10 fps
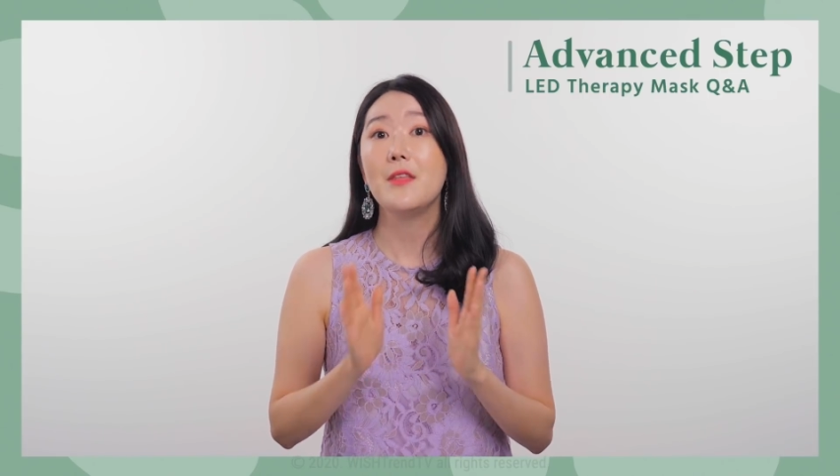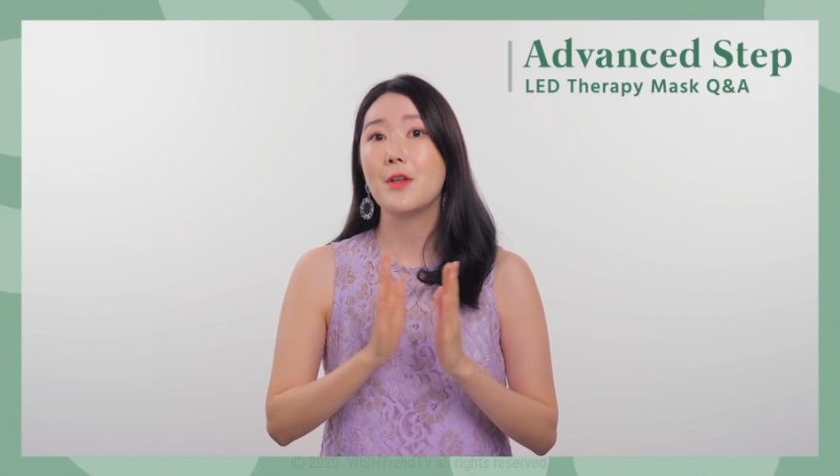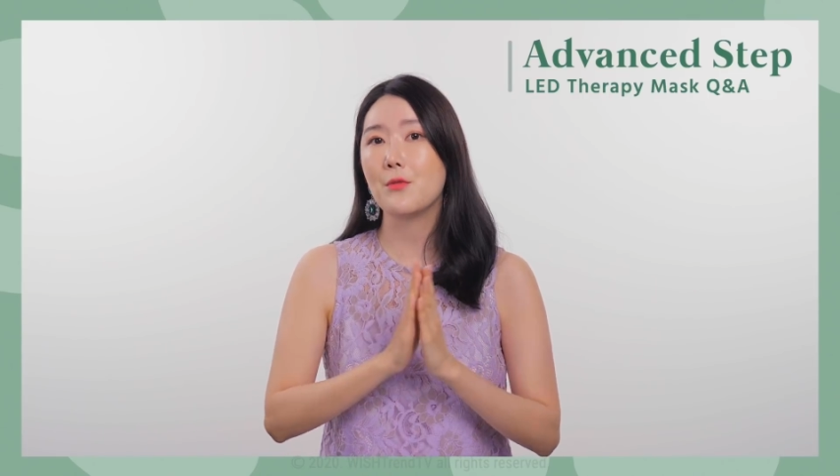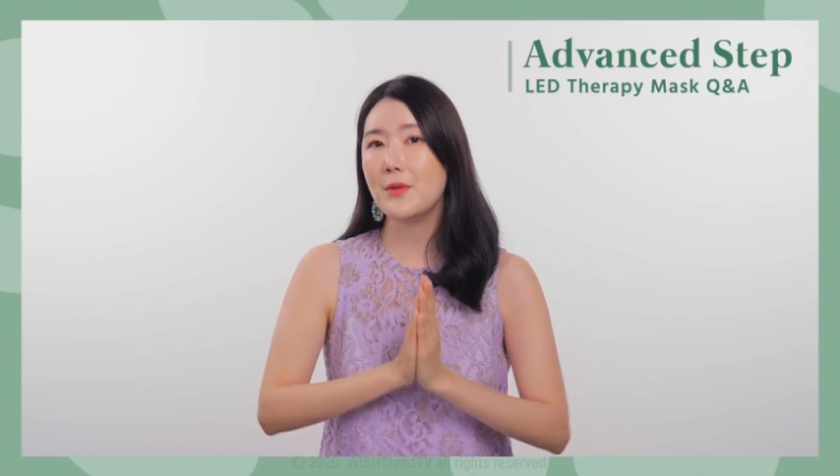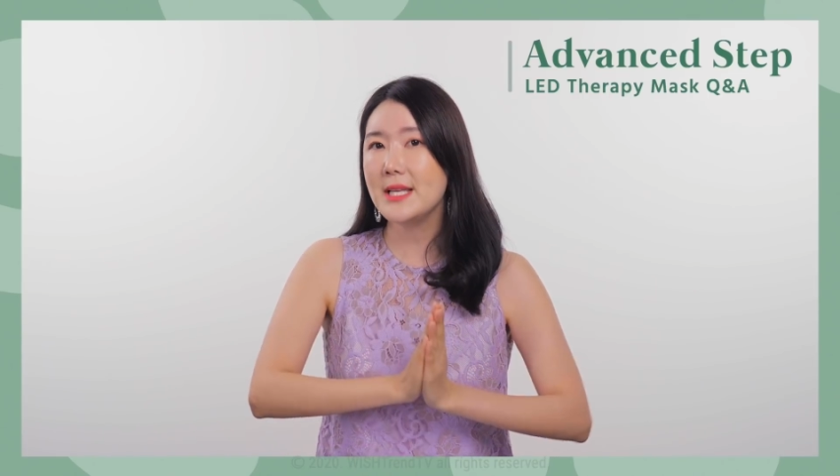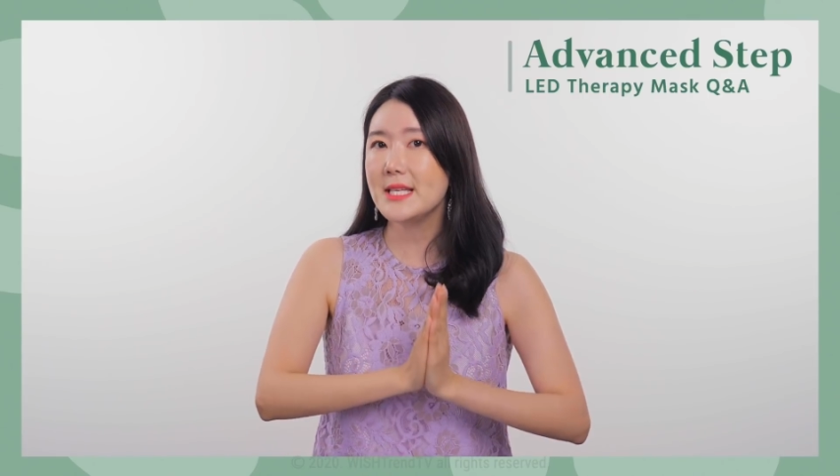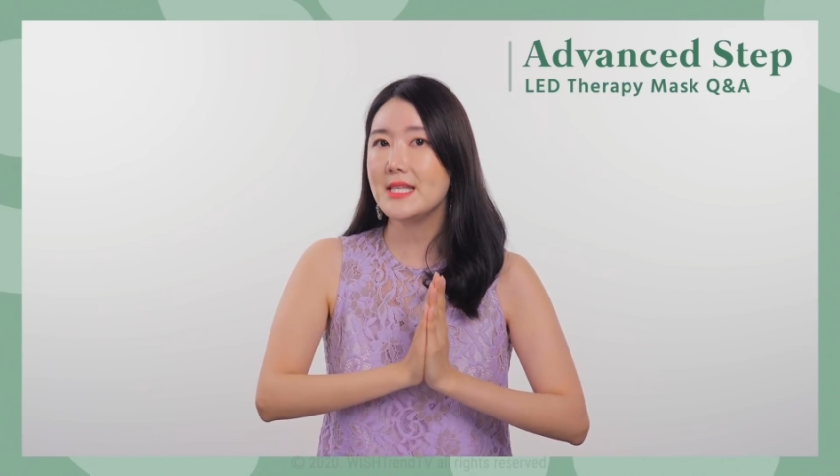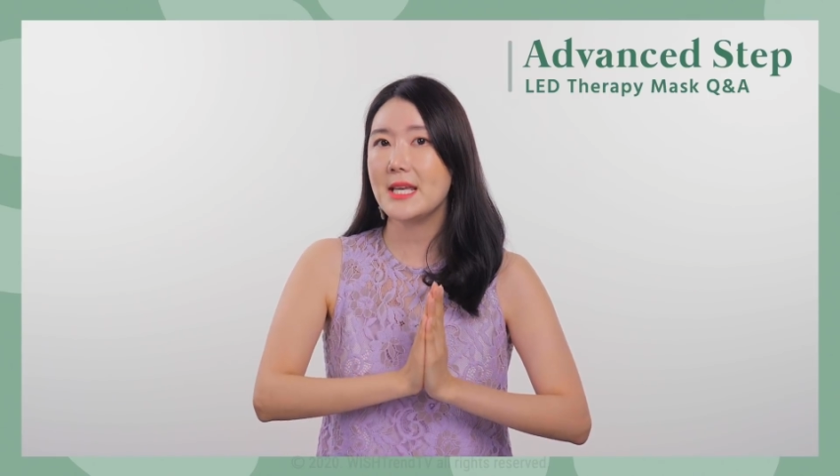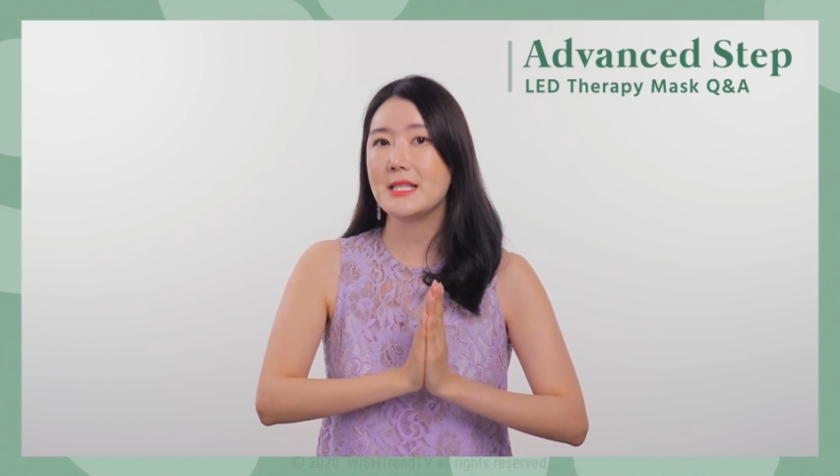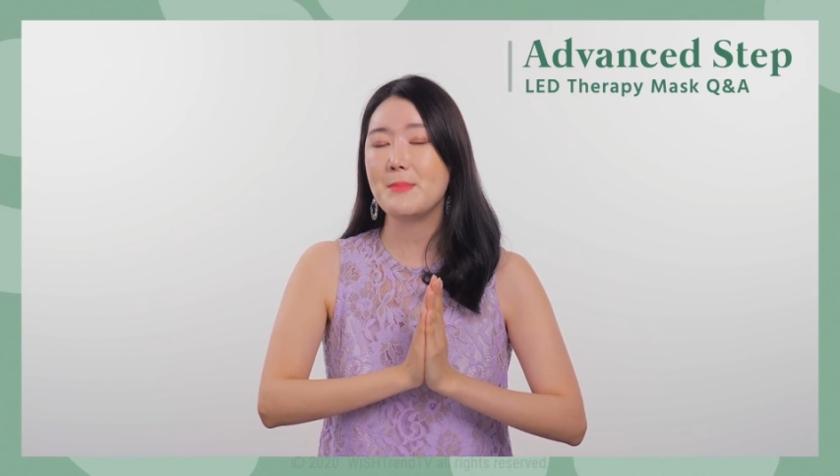The
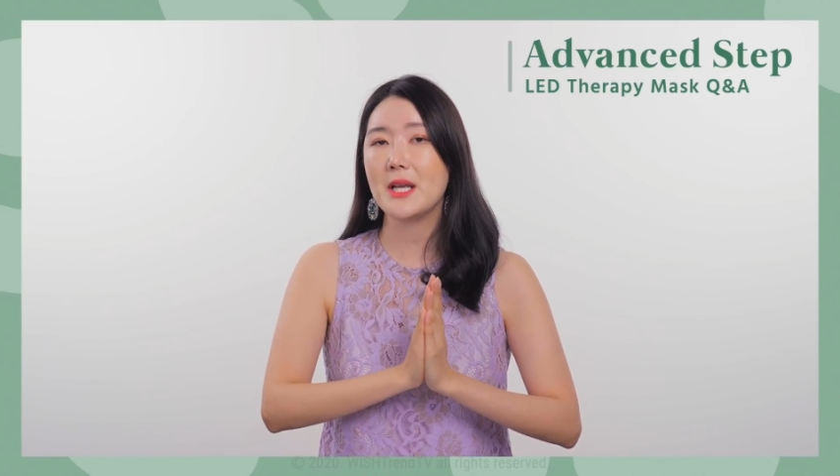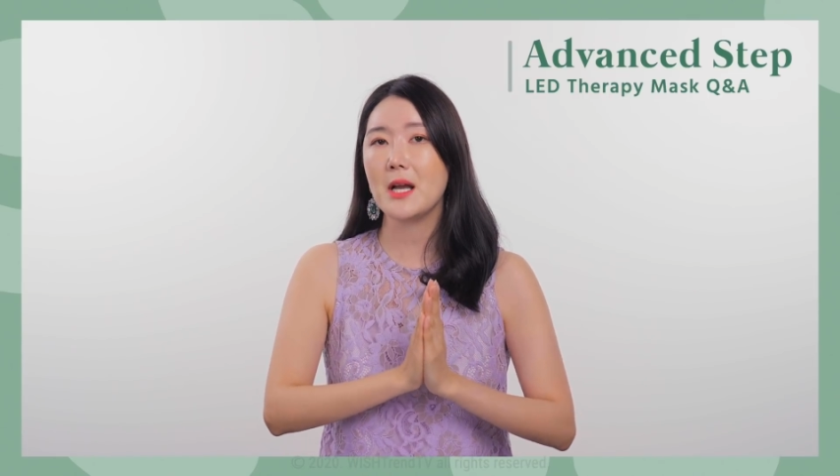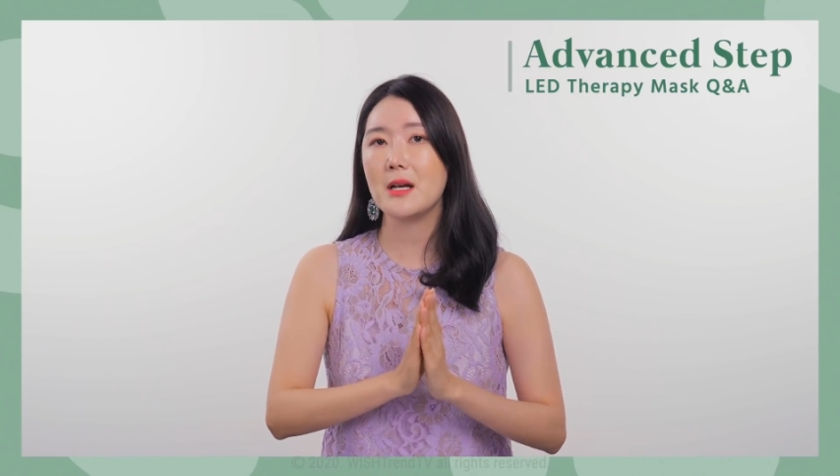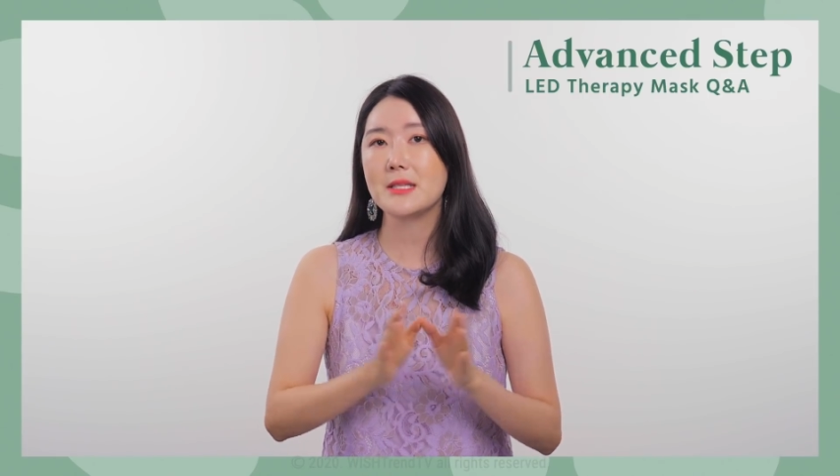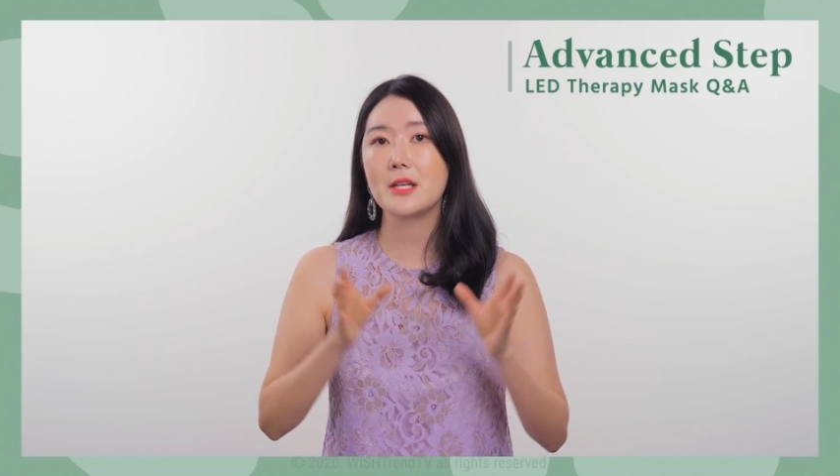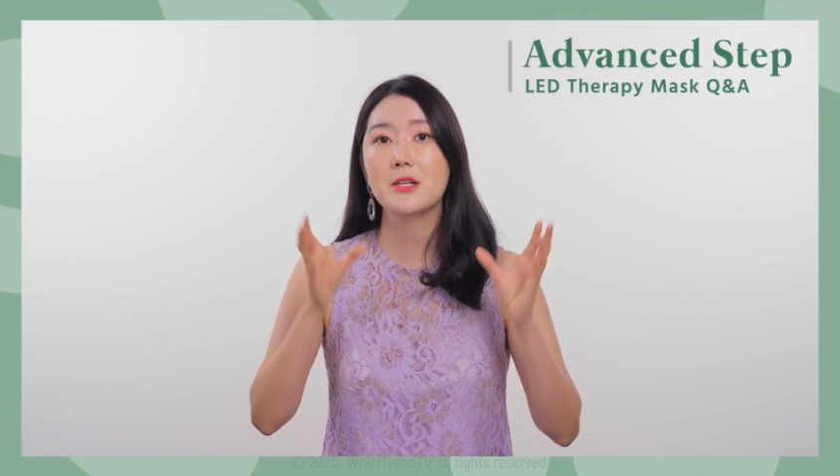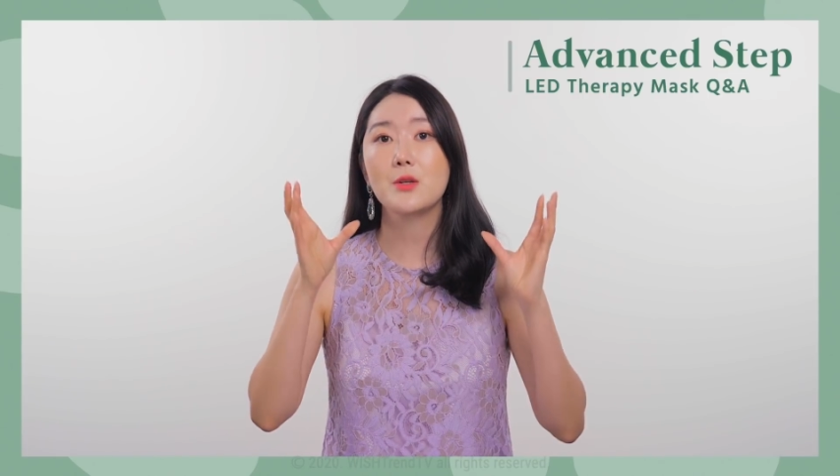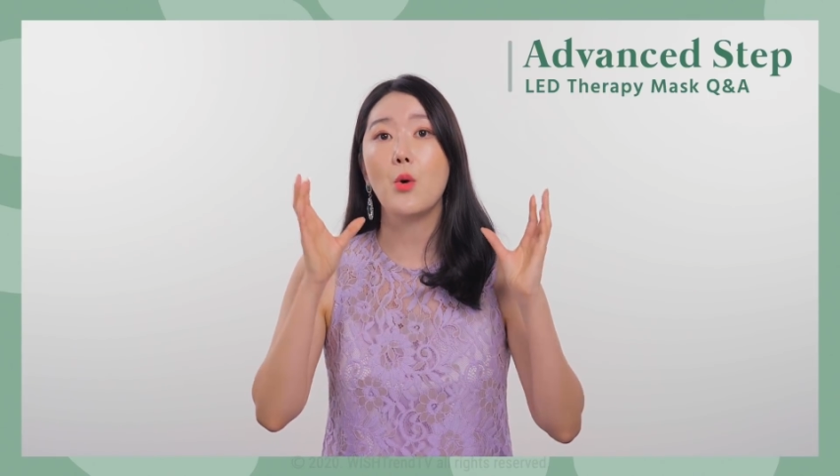reason is because there's